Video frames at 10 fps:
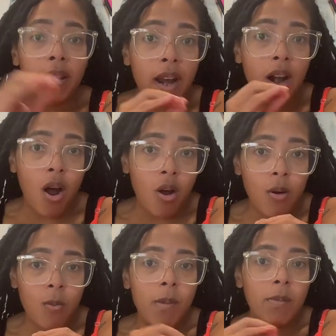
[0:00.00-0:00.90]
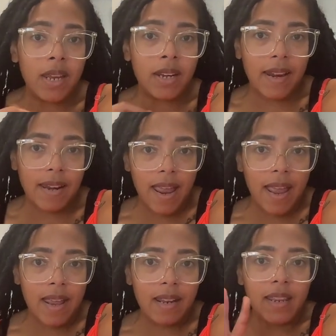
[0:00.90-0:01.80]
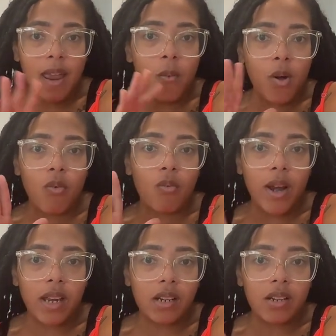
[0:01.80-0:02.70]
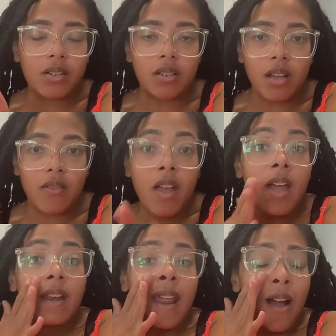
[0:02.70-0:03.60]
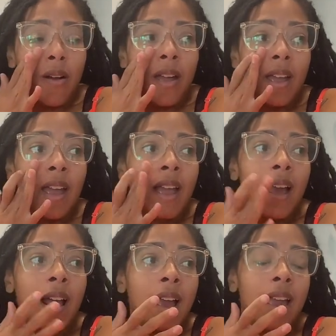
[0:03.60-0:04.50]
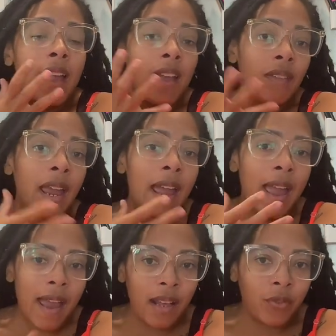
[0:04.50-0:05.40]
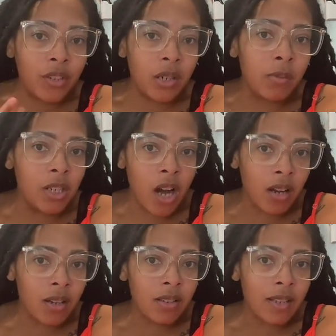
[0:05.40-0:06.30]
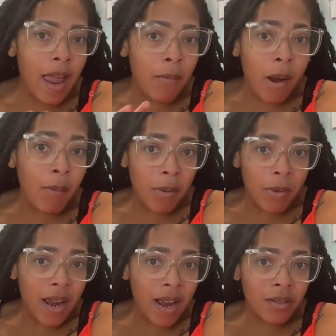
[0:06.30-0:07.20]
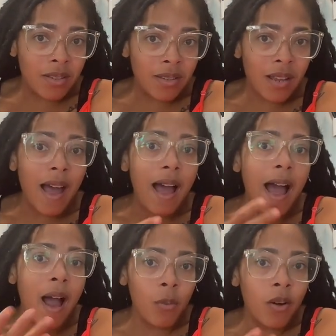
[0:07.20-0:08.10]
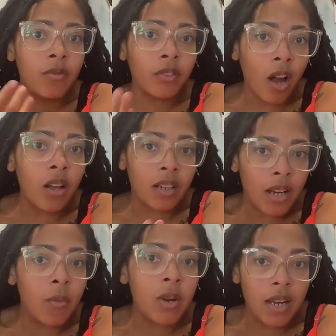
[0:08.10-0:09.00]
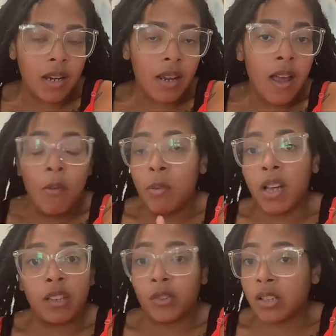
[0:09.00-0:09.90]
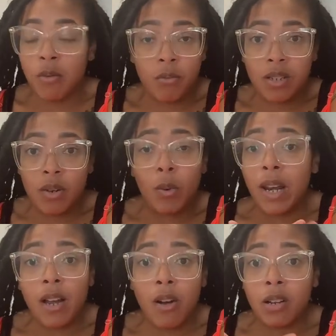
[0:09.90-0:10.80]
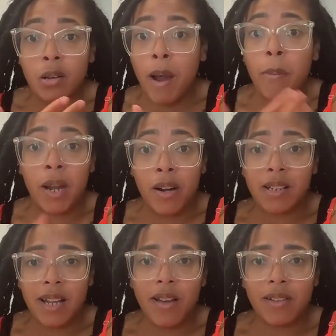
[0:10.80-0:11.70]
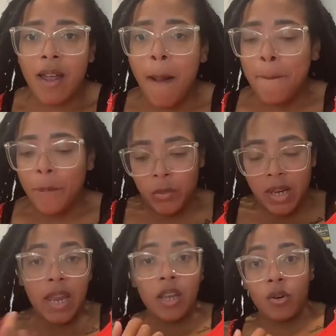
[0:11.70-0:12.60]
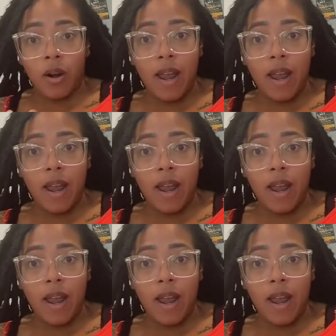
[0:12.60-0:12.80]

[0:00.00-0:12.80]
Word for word: when they're home with me and their dad, they want regular stuff. Now, if they had asked for chimichangas at my mama house, I would have thought that they would eat it. Because for some reason, when they go to my parents' house, they eat